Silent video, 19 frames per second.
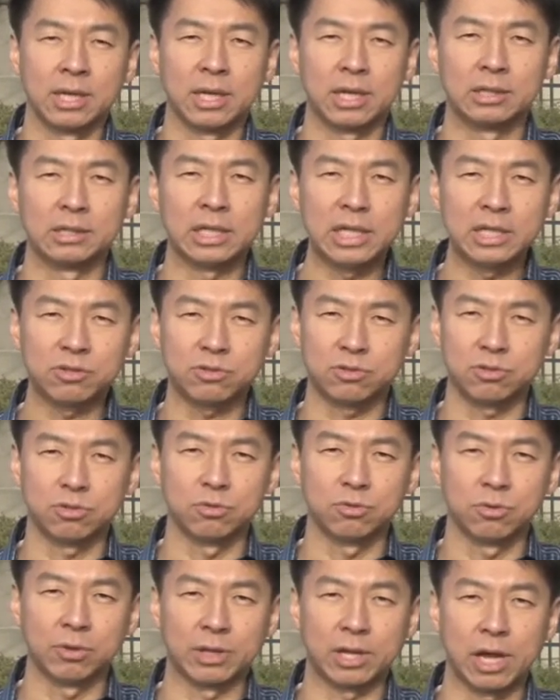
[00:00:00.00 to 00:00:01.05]
and leads
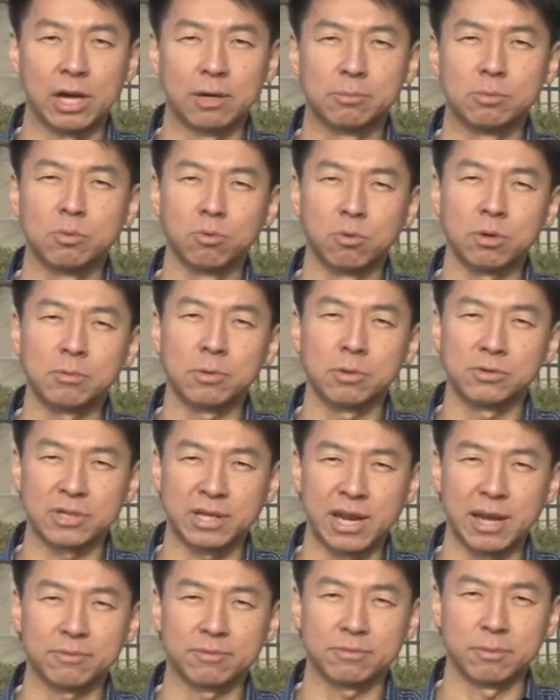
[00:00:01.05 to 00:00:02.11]
to the abnormal
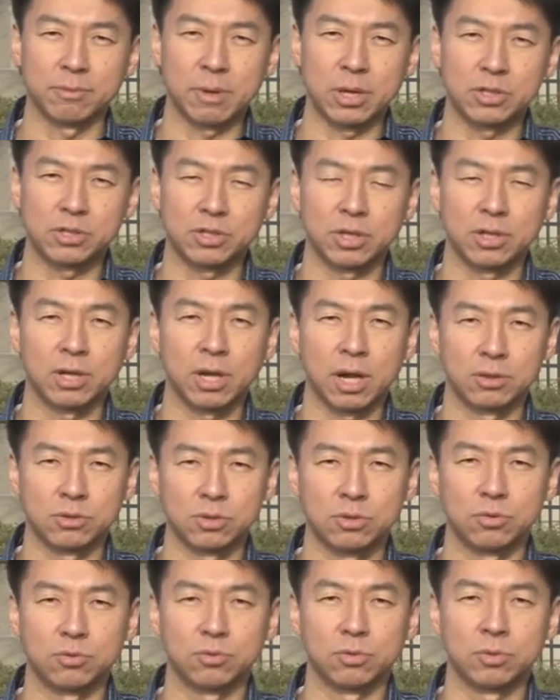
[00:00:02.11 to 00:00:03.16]
synapse formation
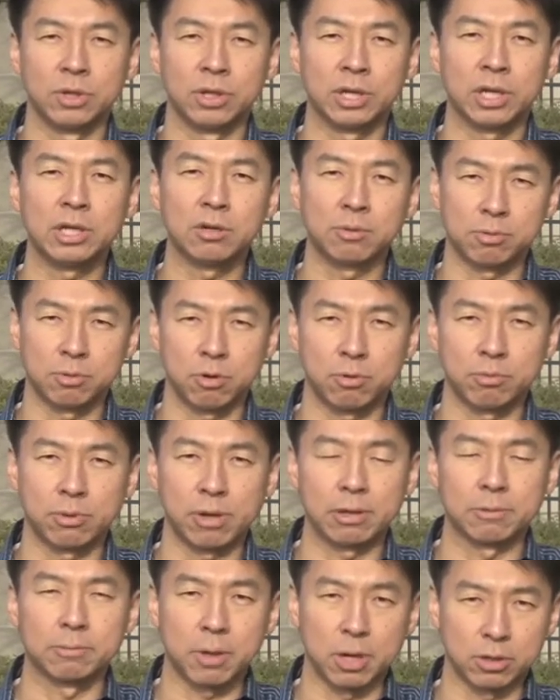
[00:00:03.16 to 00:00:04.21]
onto
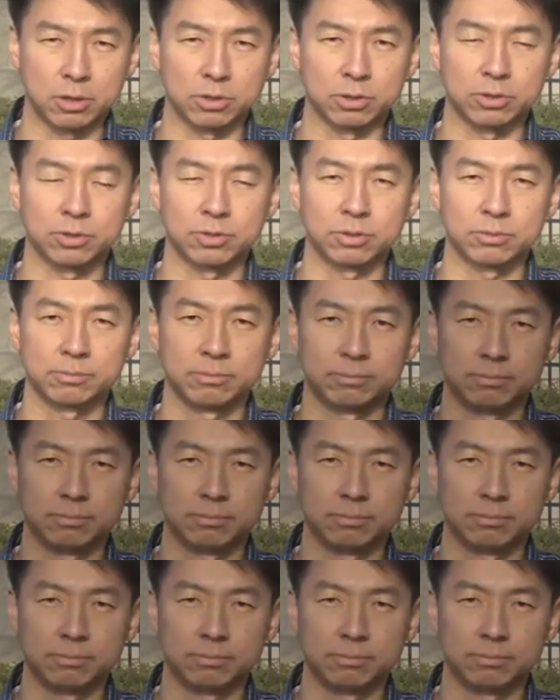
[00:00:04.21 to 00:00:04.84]
inappropriate partners.